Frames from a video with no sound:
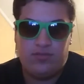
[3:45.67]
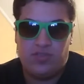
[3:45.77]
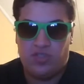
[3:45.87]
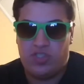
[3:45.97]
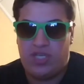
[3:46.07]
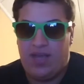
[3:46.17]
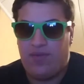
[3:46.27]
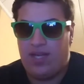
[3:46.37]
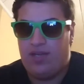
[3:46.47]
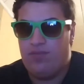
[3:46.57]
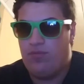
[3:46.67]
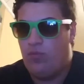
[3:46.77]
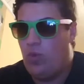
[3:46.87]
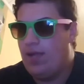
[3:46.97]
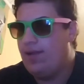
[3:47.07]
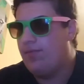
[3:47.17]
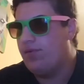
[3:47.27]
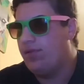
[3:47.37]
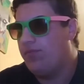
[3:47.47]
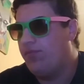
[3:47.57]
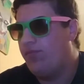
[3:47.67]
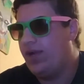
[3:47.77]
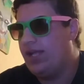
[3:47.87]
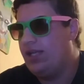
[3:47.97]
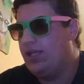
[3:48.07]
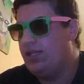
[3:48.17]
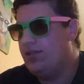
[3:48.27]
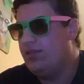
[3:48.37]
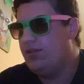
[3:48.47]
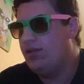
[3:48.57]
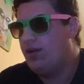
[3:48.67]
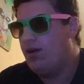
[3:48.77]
search navigating whatever the freaking